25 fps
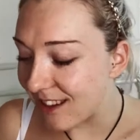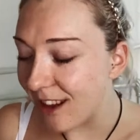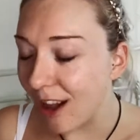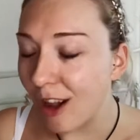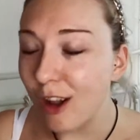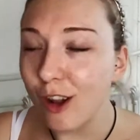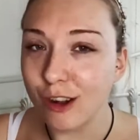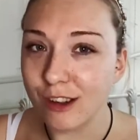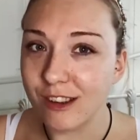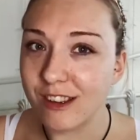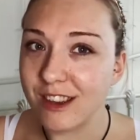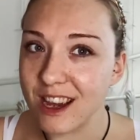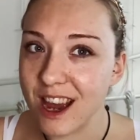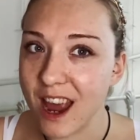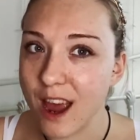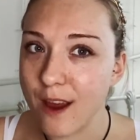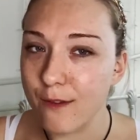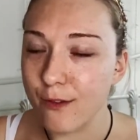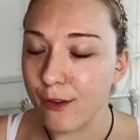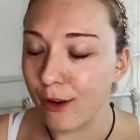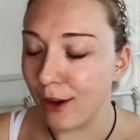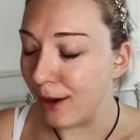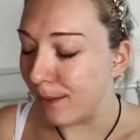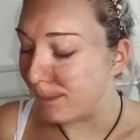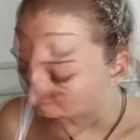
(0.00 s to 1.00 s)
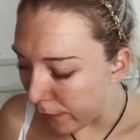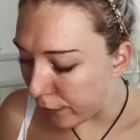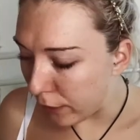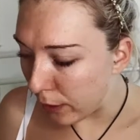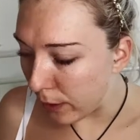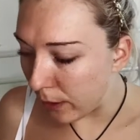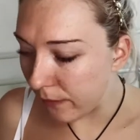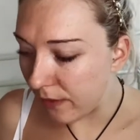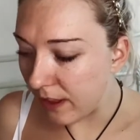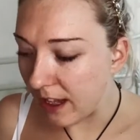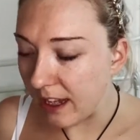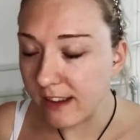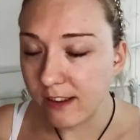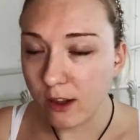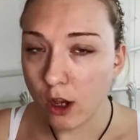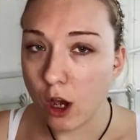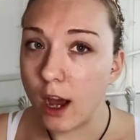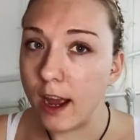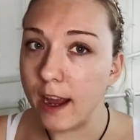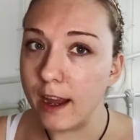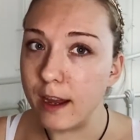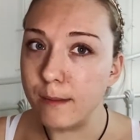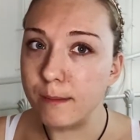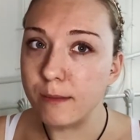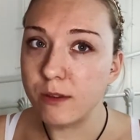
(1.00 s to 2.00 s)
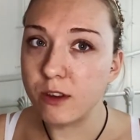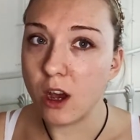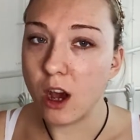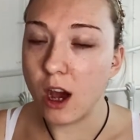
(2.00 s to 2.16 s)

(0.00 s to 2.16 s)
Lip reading: a lot to get through. A few of these items